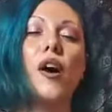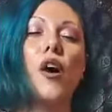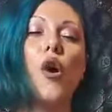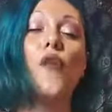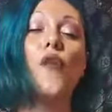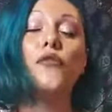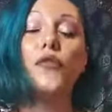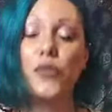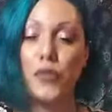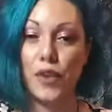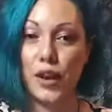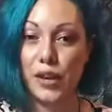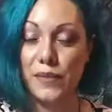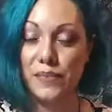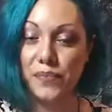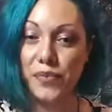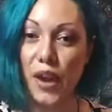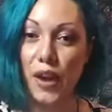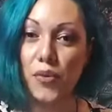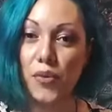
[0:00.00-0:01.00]

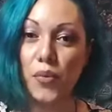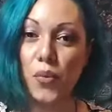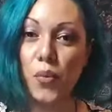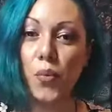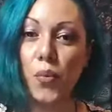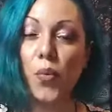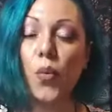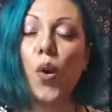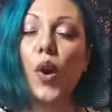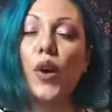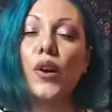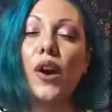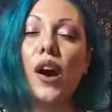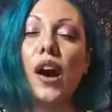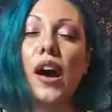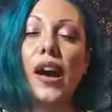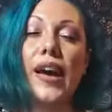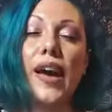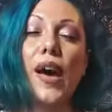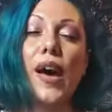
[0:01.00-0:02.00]
offering and what
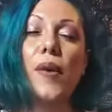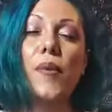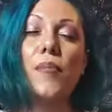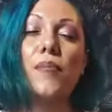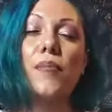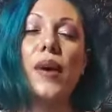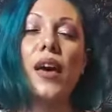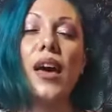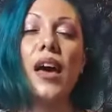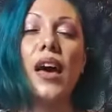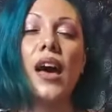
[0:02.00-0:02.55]
I am